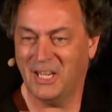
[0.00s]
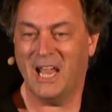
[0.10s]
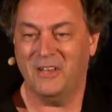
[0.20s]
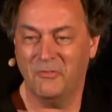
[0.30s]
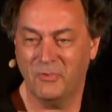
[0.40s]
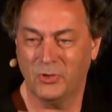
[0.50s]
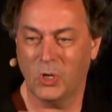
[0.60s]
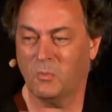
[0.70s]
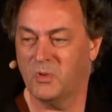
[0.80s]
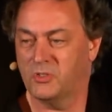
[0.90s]
and in
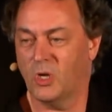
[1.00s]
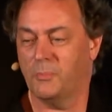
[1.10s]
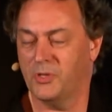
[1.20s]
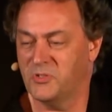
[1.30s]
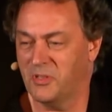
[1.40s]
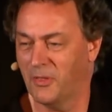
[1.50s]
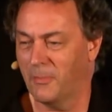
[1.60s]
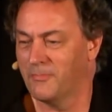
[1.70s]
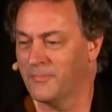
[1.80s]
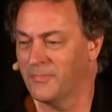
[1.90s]
return, we stop using them.
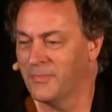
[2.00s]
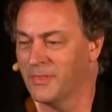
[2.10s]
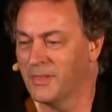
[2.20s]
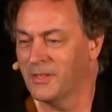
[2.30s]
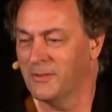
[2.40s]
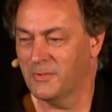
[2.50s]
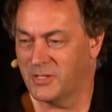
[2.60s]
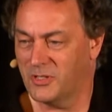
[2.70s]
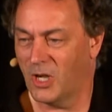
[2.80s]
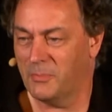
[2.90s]
We
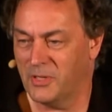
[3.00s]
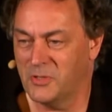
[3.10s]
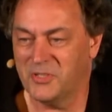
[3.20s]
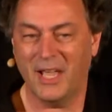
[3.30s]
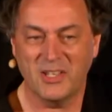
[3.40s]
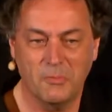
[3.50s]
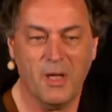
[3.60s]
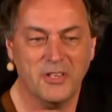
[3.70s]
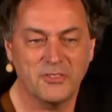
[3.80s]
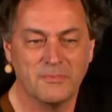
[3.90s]
stop using
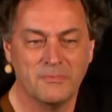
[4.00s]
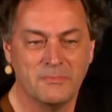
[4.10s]
SMS.